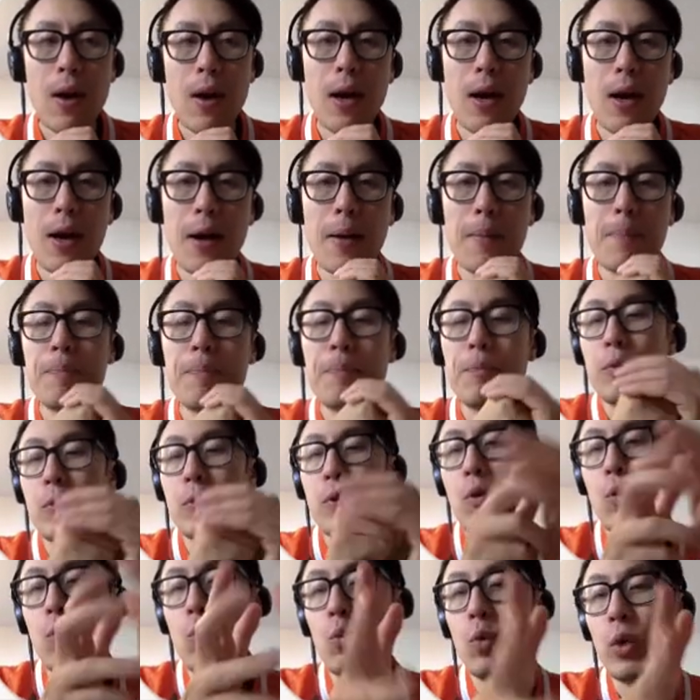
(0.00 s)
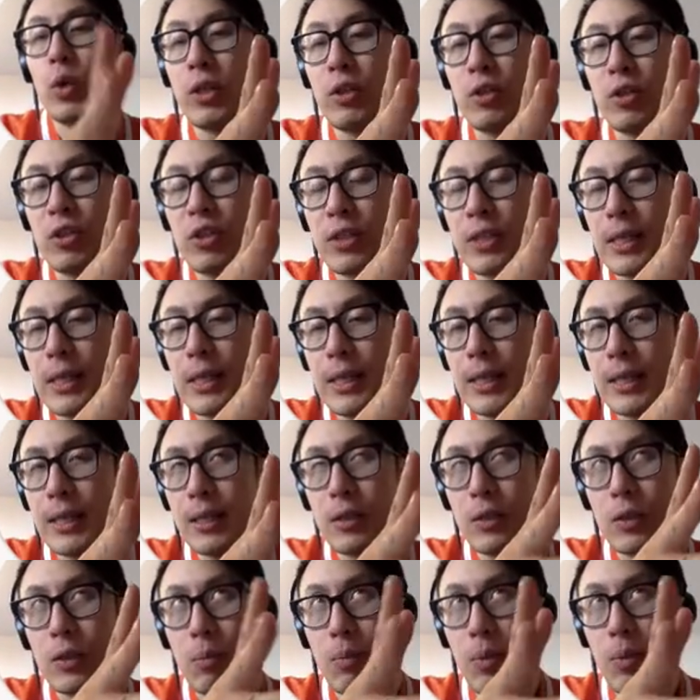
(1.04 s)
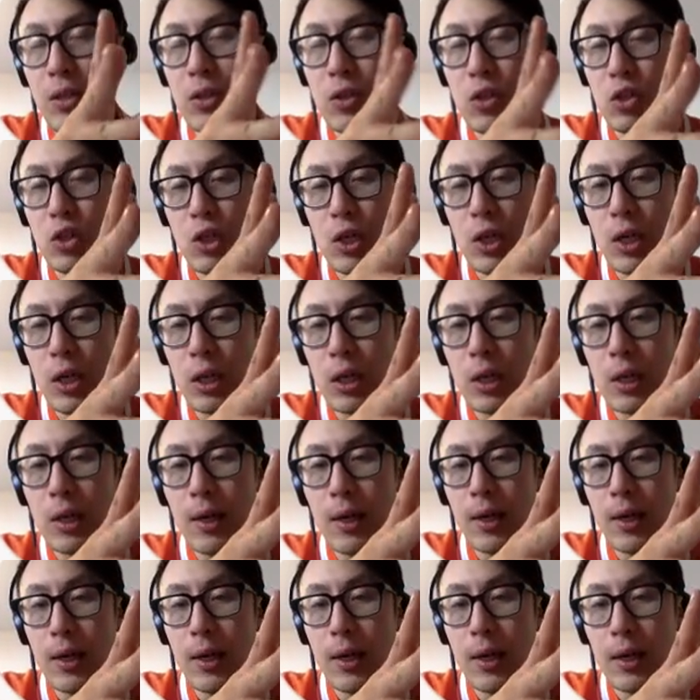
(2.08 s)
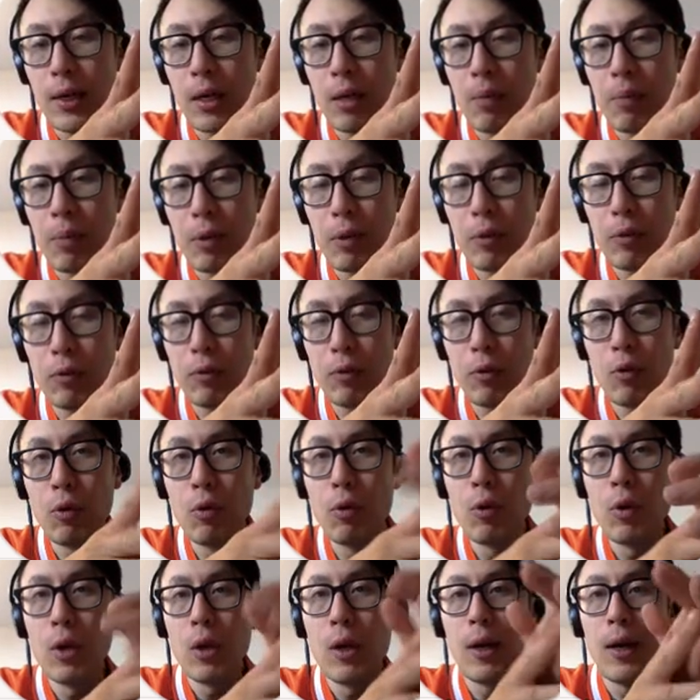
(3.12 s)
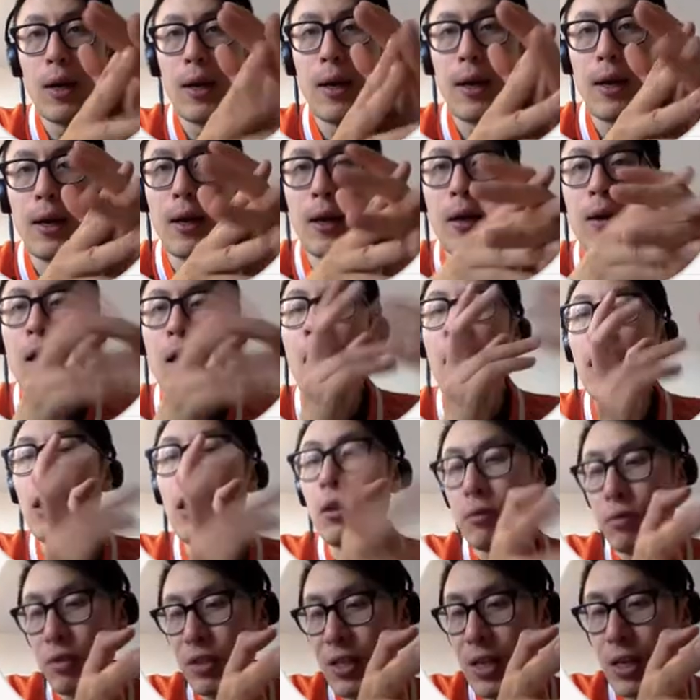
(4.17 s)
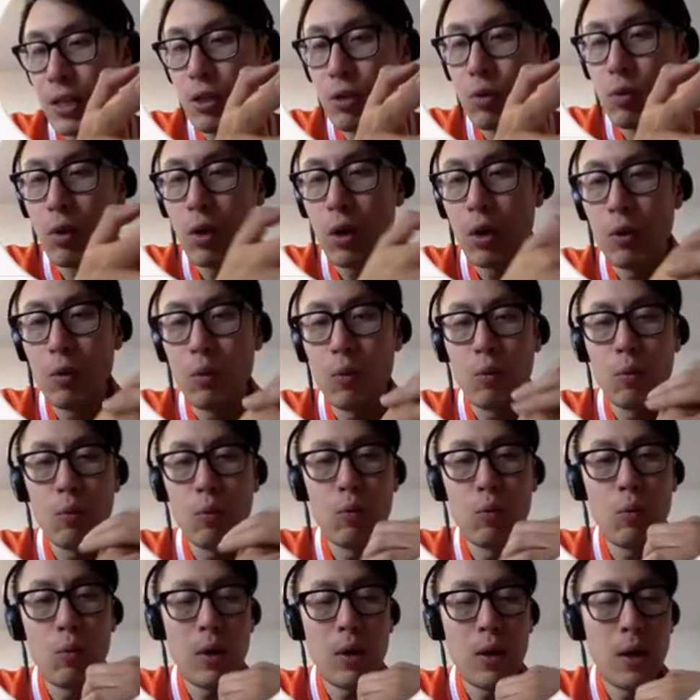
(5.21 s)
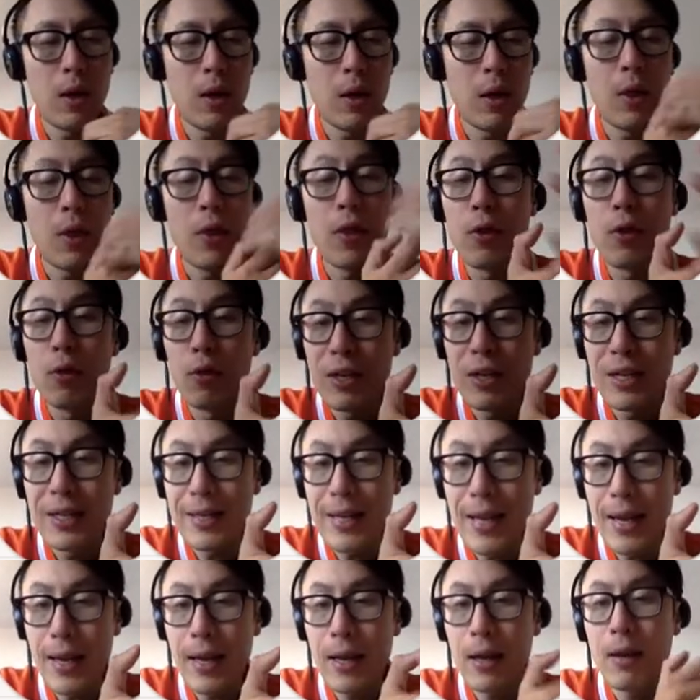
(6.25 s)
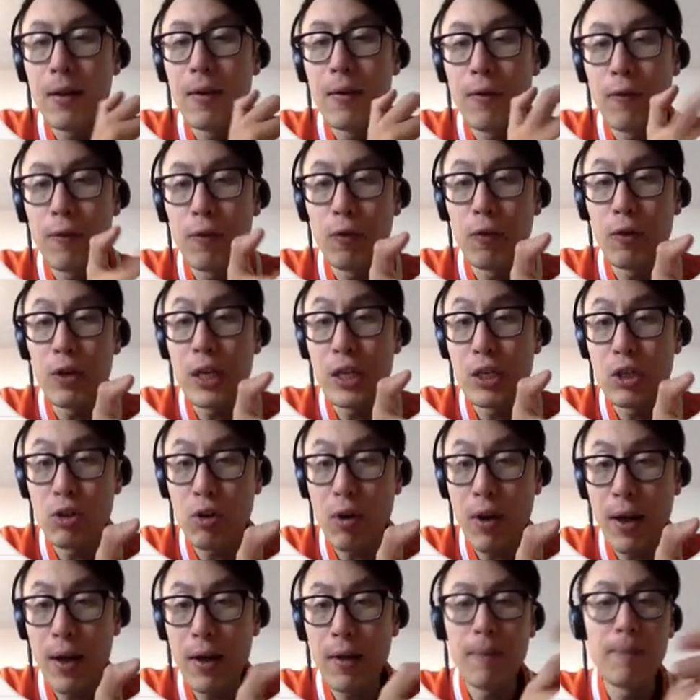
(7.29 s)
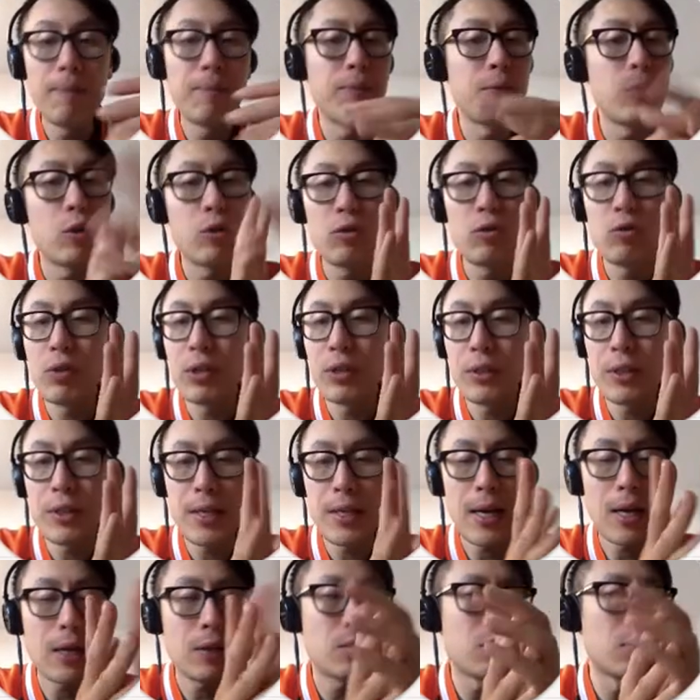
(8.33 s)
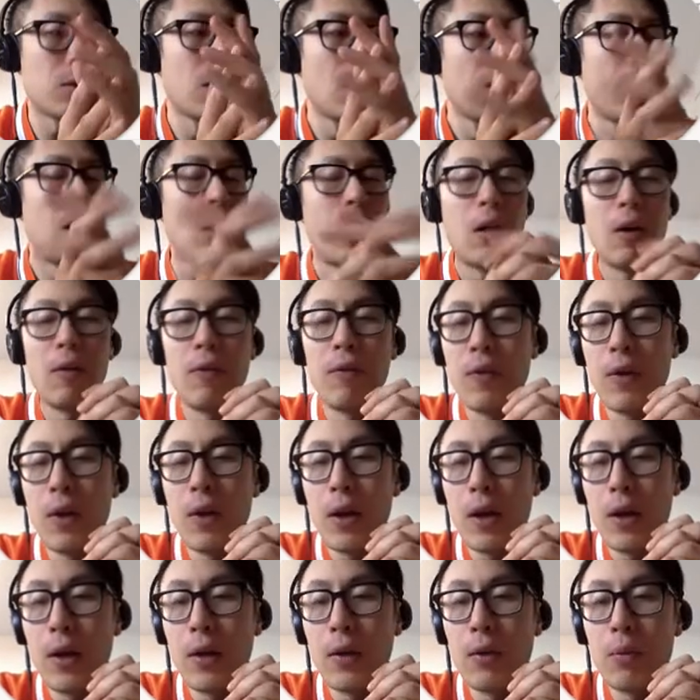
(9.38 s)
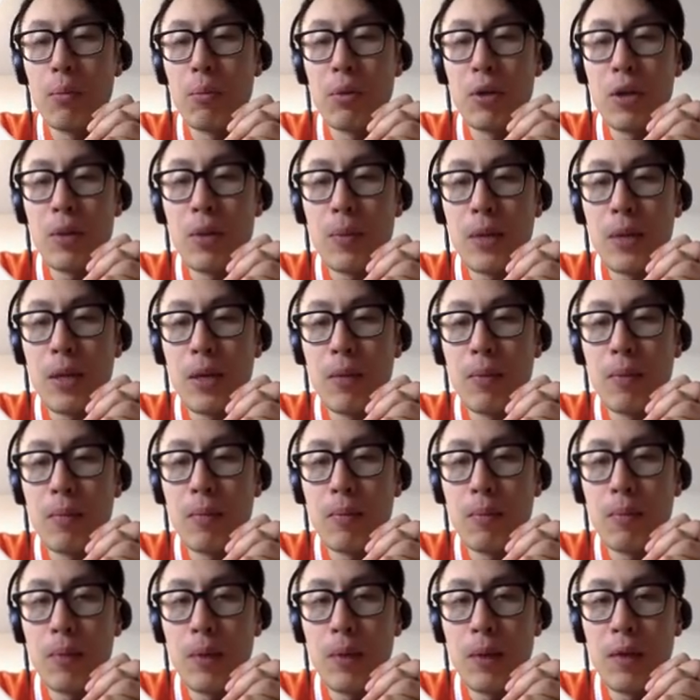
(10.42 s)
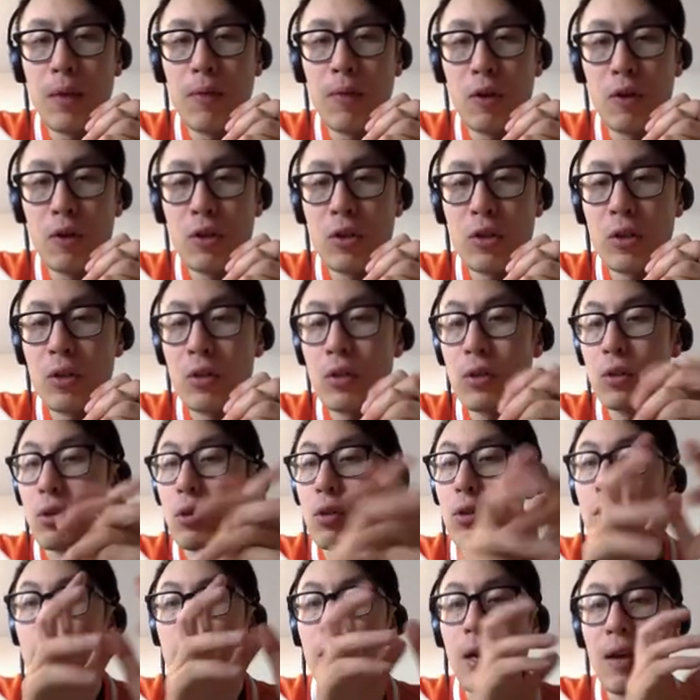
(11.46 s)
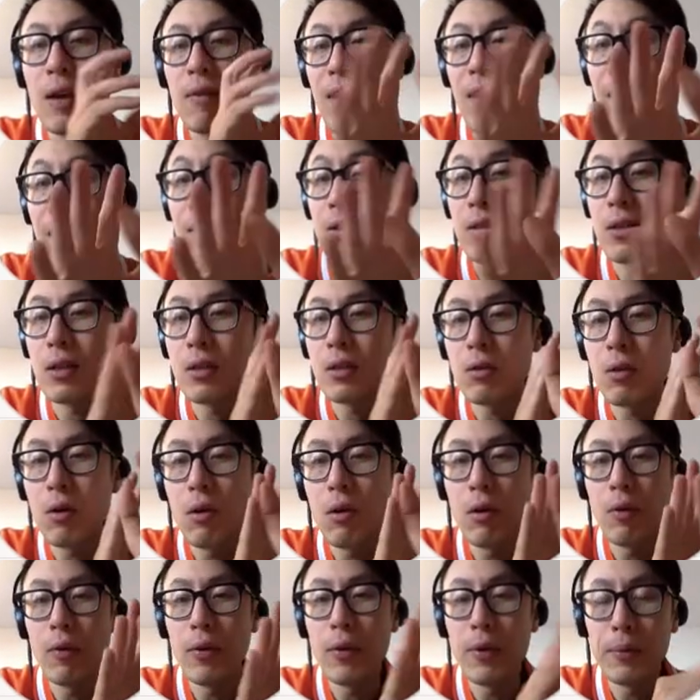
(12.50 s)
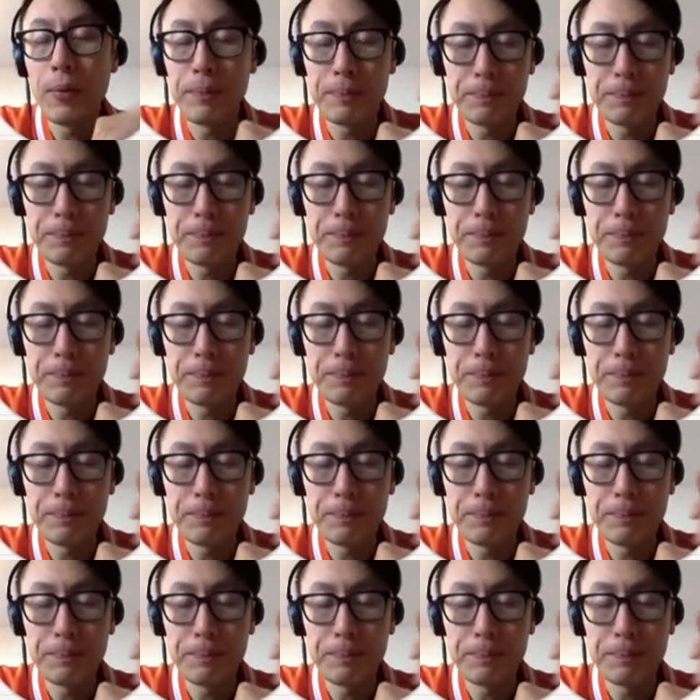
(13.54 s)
What you'll see is some messaging coming through. I'll set you on a 30-day free trial, no strings attached, of the Premium version, so you can have access to all the